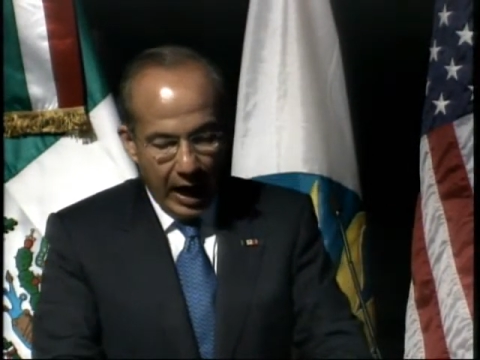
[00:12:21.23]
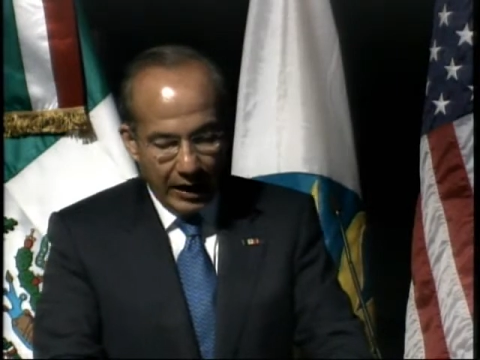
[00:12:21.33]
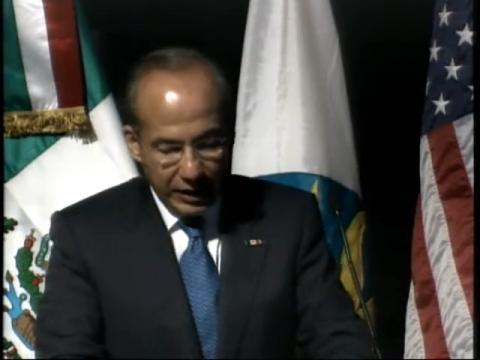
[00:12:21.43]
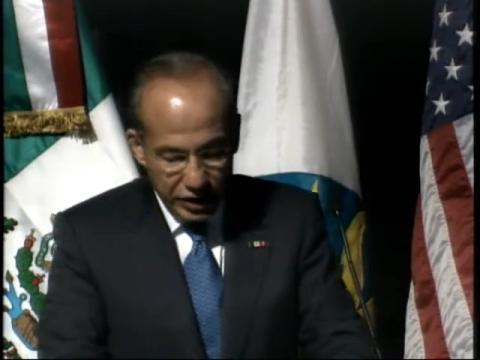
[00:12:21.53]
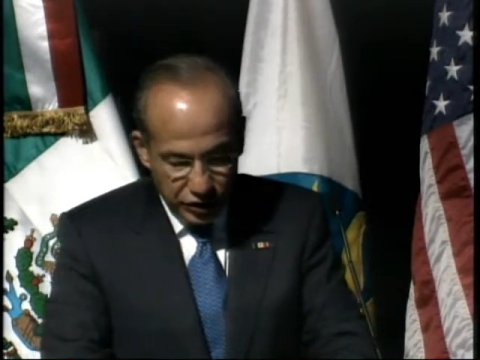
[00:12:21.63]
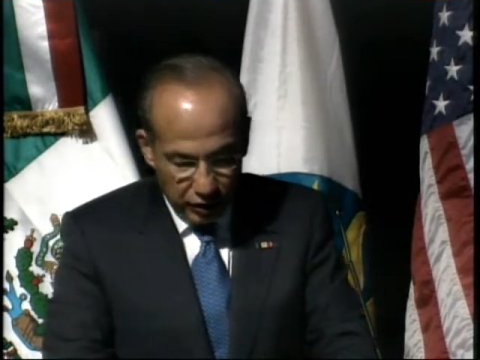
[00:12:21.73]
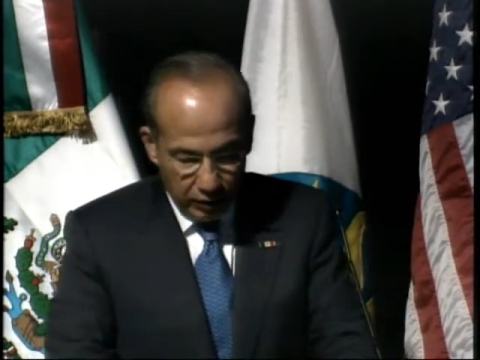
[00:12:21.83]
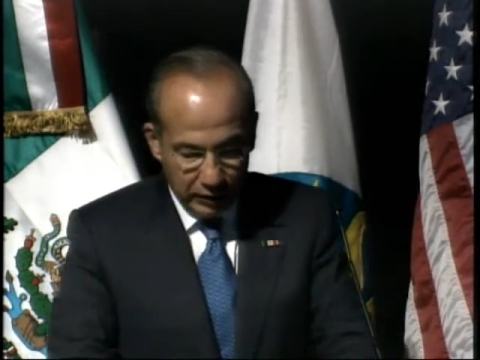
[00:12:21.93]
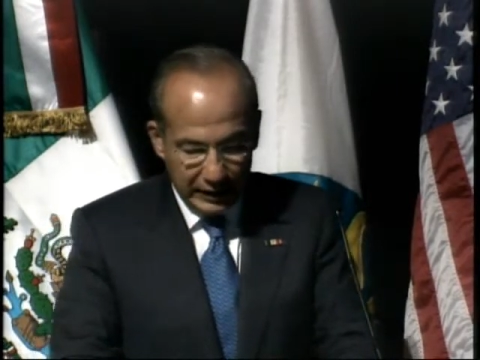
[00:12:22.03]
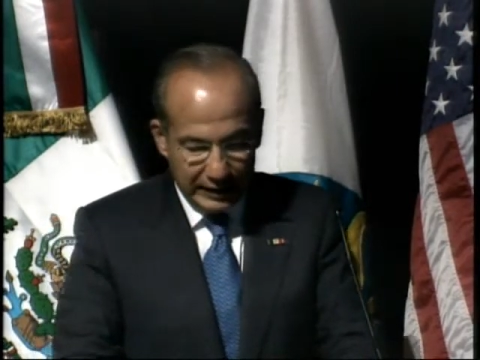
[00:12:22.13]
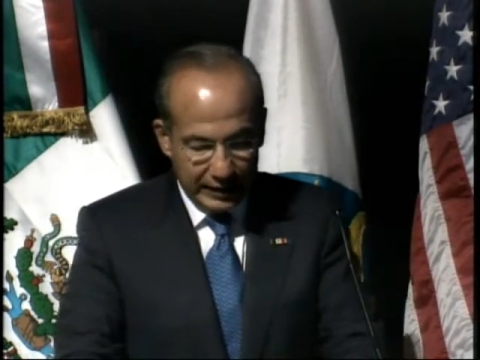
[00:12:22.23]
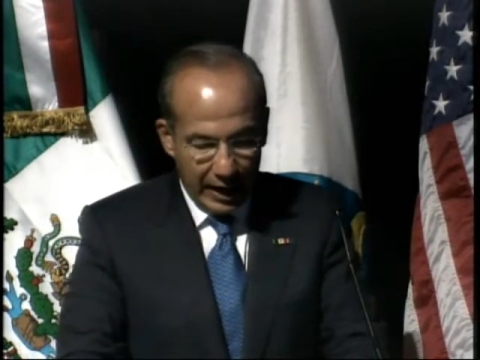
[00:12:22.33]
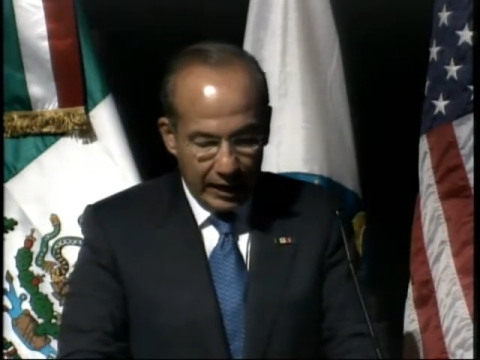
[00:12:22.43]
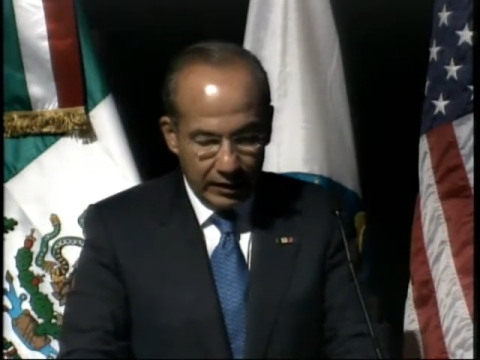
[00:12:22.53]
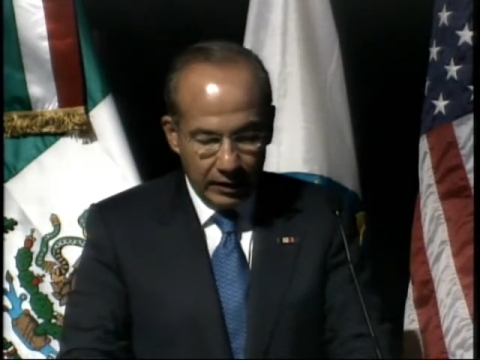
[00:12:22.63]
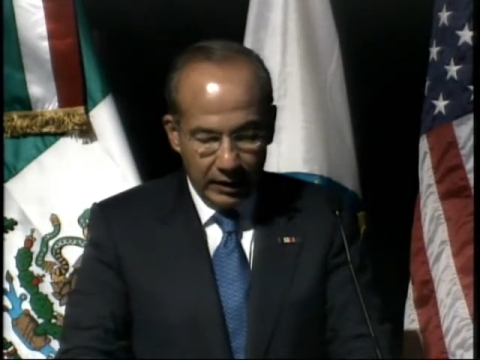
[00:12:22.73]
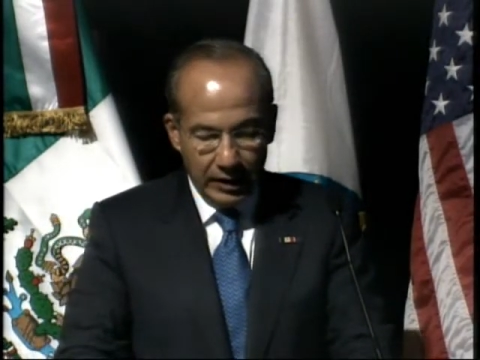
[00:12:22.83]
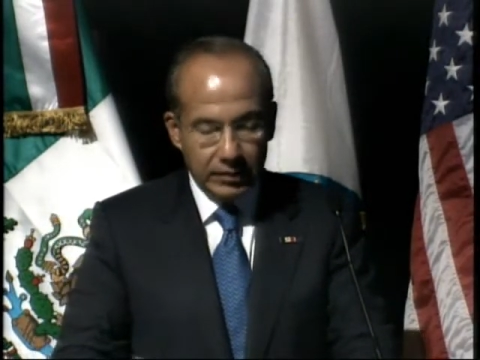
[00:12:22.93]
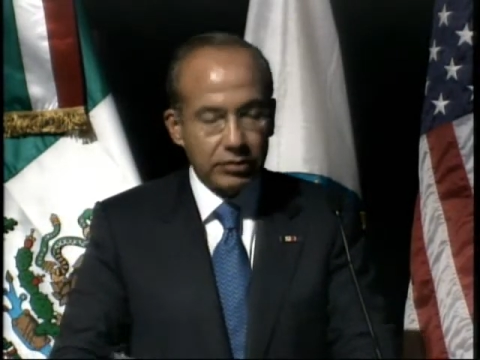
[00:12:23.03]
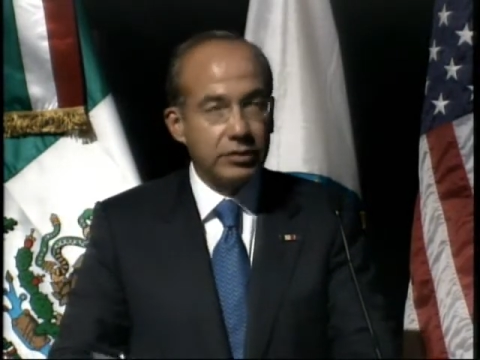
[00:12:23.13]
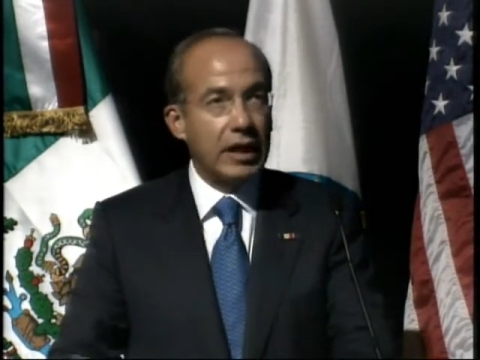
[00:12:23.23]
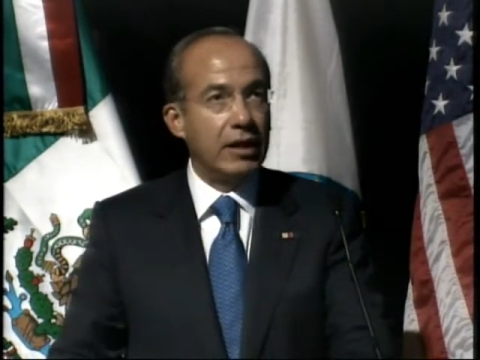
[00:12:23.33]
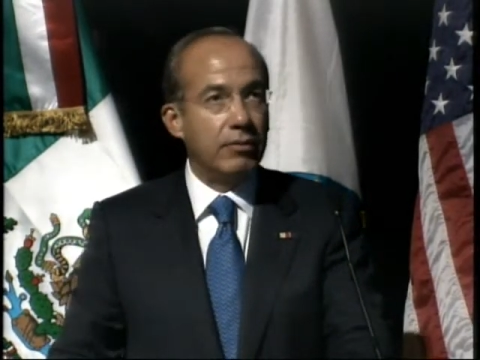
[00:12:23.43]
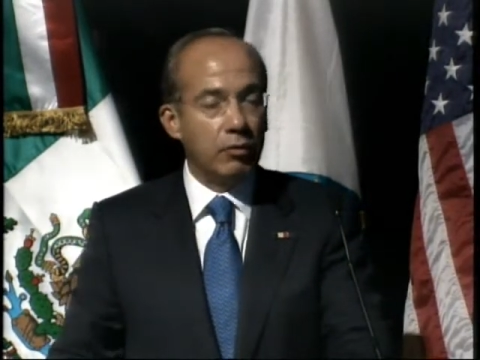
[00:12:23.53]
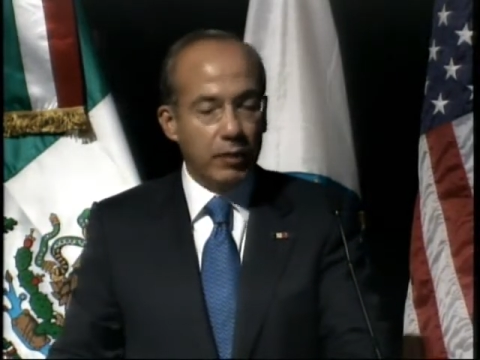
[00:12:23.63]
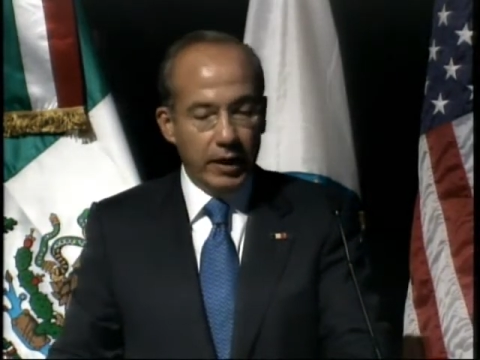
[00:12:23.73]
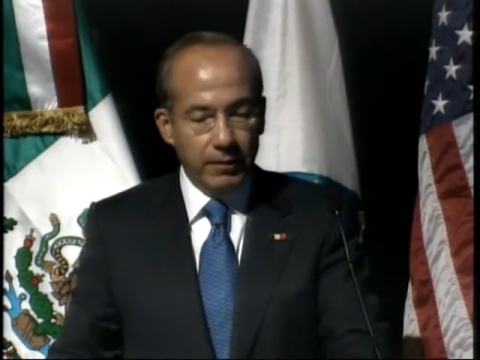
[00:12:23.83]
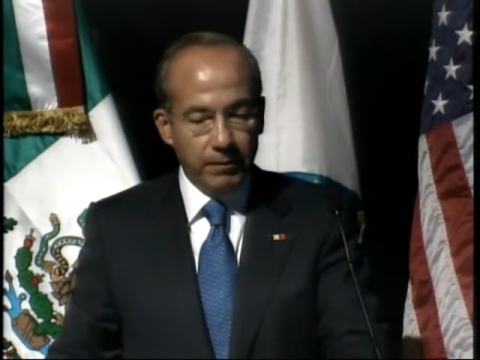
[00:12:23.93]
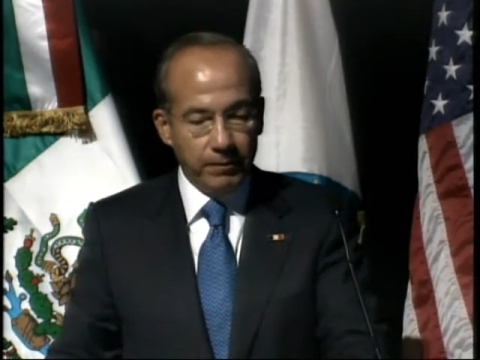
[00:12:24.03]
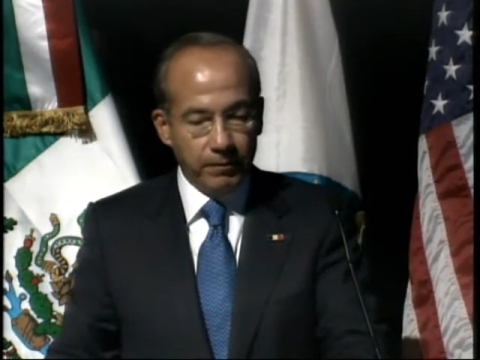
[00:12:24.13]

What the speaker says: and enjoyed this site in a sustainable way.